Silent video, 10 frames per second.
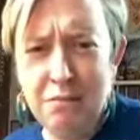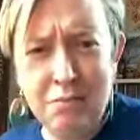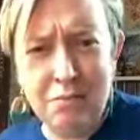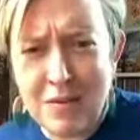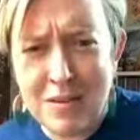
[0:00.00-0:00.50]

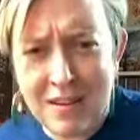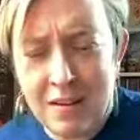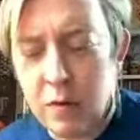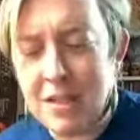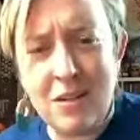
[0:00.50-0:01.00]
What
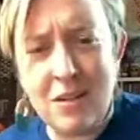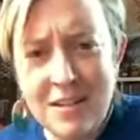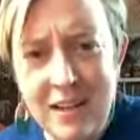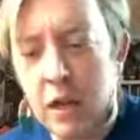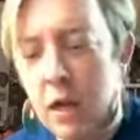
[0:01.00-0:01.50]
was I trying to
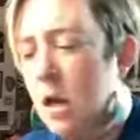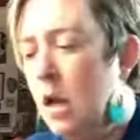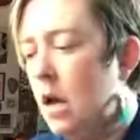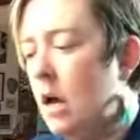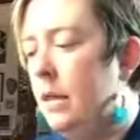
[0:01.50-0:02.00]
say?
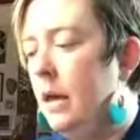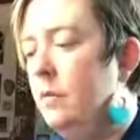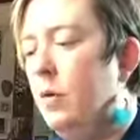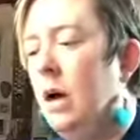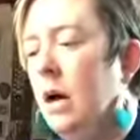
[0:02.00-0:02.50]
And
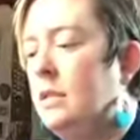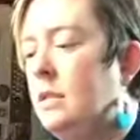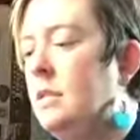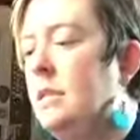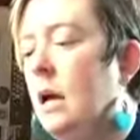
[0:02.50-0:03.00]
then we
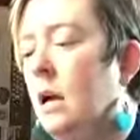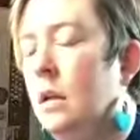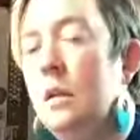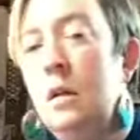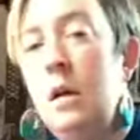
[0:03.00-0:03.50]
also
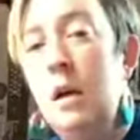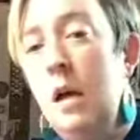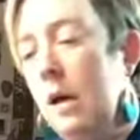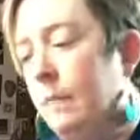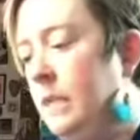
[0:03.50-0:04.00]
sell
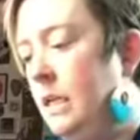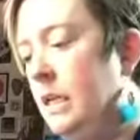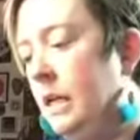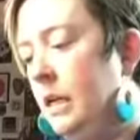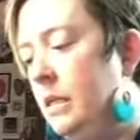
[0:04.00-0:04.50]
empty
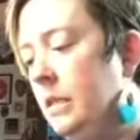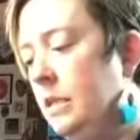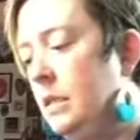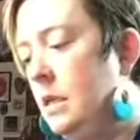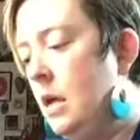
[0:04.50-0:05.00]

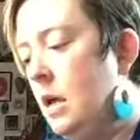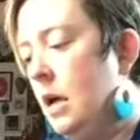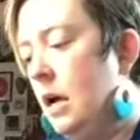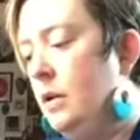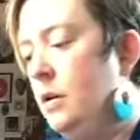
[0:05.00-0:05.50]
tins,
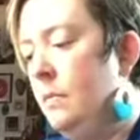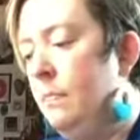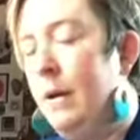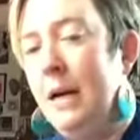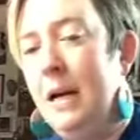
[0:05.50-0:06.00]
and you can
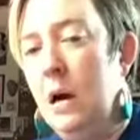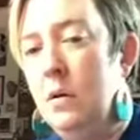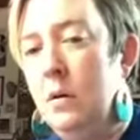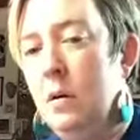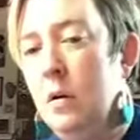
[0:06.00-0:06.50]
pick
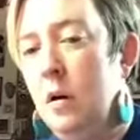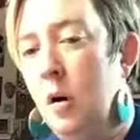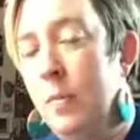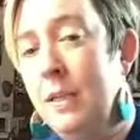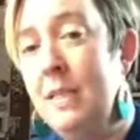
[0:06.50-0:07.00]
out
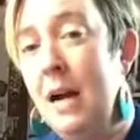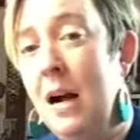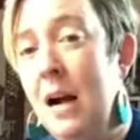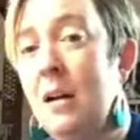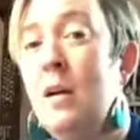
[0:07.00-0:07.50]
open
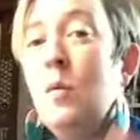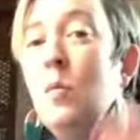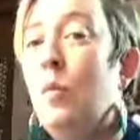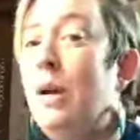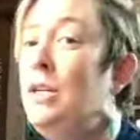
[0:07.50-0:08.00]
stock.
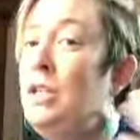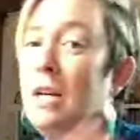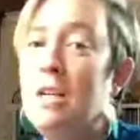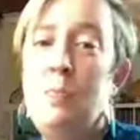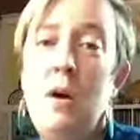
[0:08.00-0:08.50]
We
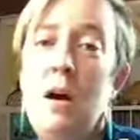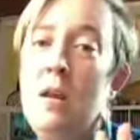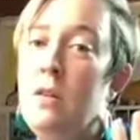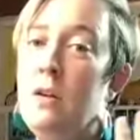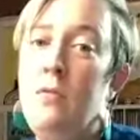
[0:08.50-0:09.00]
just brought
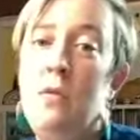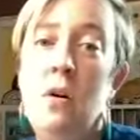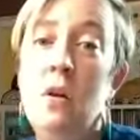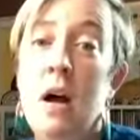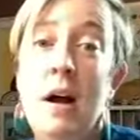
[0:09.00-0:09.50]
in their
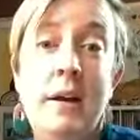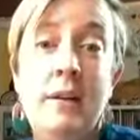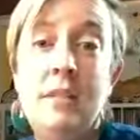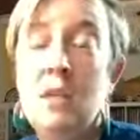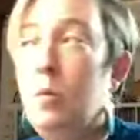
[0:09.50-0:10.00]
full
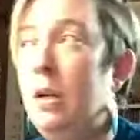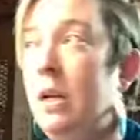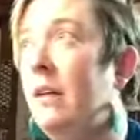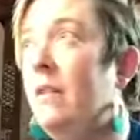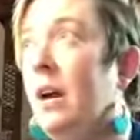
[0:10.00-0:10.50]
line, so we
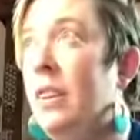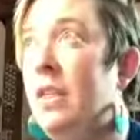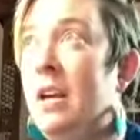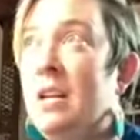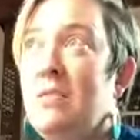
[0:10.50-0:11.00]
have, I
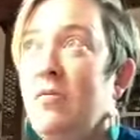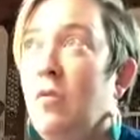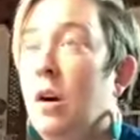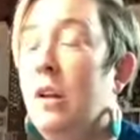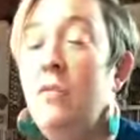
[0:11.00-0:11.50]
think it's
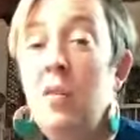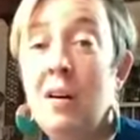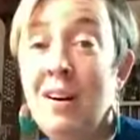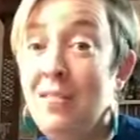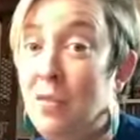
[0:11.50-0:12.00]

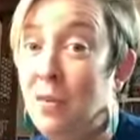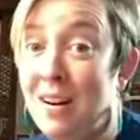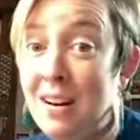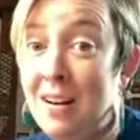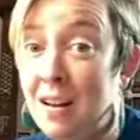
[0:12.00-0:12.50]
44,
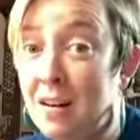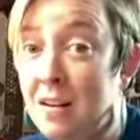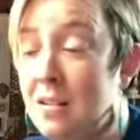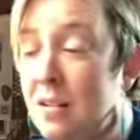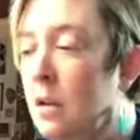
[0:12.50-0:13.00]
48
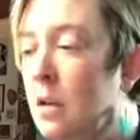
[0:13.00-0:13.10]
colors.